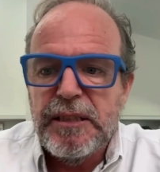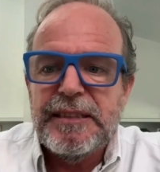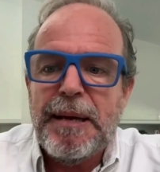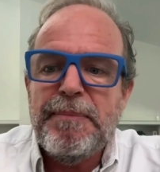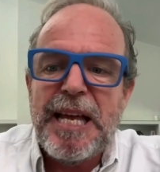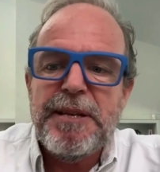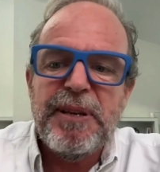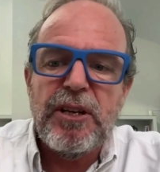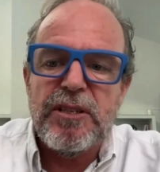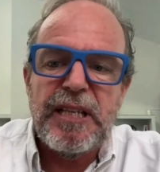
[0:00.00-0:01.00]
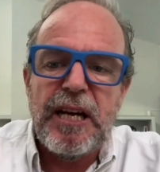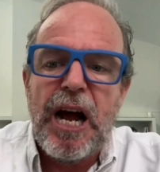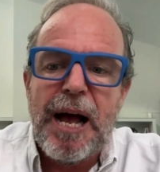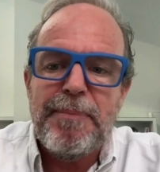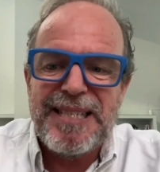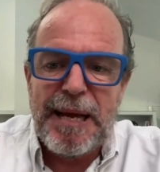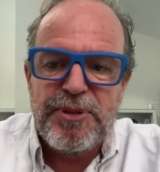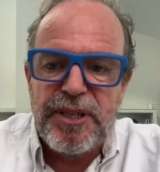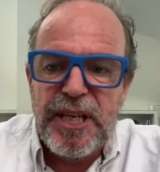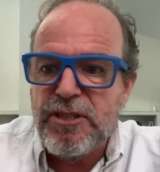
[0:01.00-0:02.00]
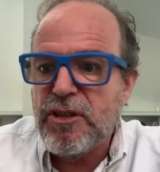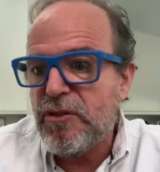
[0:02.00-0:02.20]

sometimes because they have subsidies or